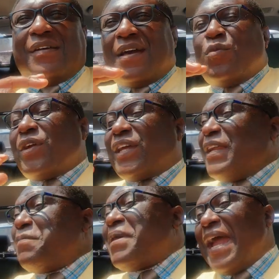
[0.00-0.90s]
And we're
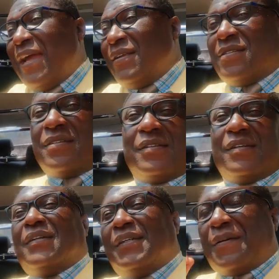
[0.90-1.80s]
getting paid
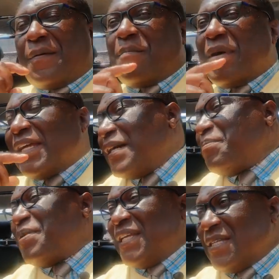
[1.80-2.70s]
by
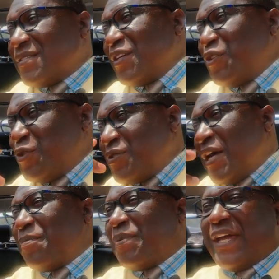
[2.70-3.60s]
companies that use
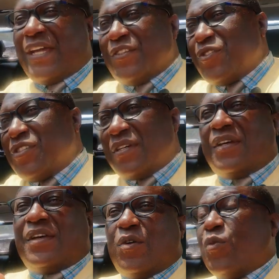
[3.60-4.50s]
our page.
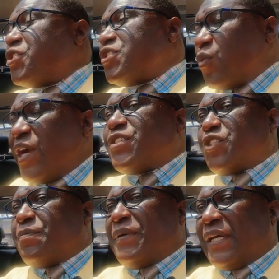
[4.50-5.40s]
Which is the way it
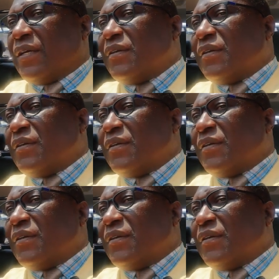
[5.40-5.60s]
should be.